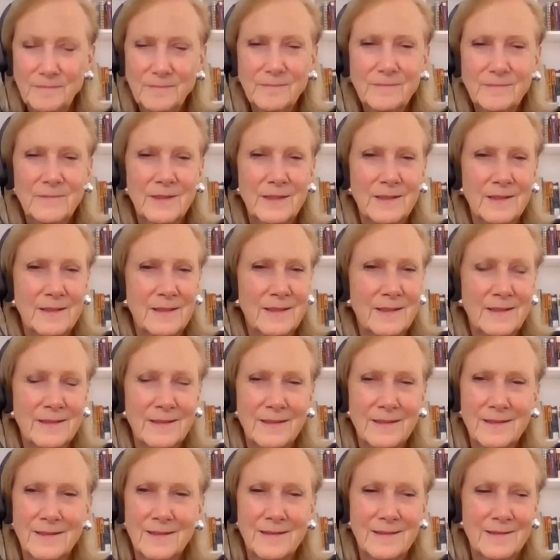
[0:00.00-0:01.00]
One
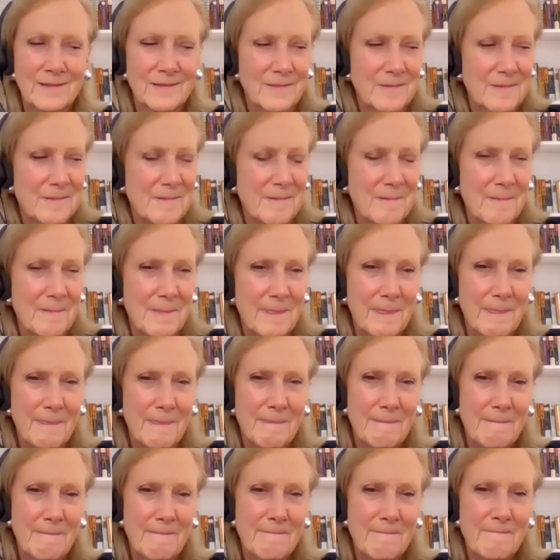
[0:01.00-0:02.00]
manufacturer leads
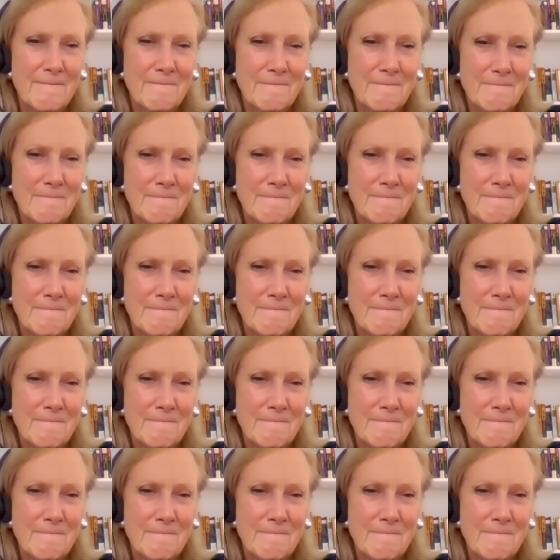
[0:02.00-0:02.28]
to